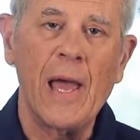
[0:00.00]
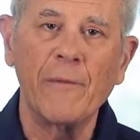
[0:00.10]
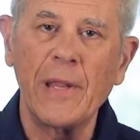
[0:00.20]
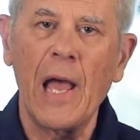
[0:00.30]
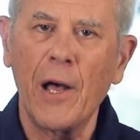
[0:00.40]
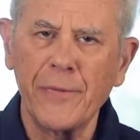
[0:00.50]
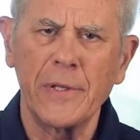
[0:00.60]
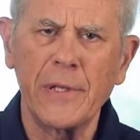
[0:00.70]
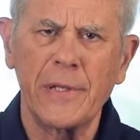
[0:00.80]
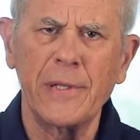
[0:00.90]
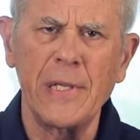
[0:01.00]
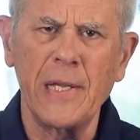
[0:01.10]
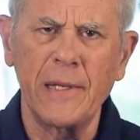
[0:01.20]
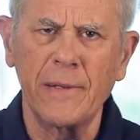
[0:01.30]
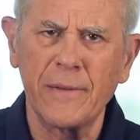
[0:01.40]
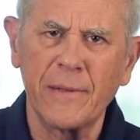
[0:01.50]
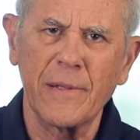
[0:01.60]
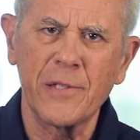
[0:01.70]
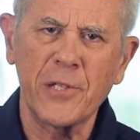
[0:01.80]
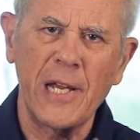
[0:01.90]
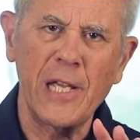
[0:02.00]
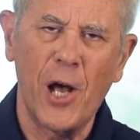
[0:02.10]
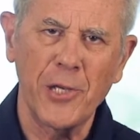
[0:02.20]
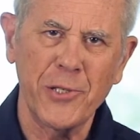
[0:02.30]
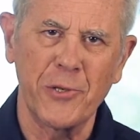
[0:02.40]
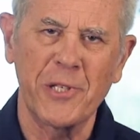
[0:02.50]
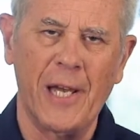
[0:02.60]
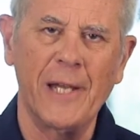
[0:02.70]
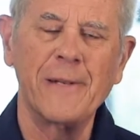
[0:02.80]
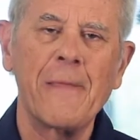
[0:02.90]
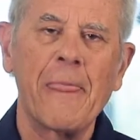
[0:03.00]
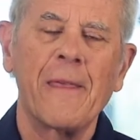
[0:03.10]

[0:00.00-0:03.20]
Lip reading: And without the study also said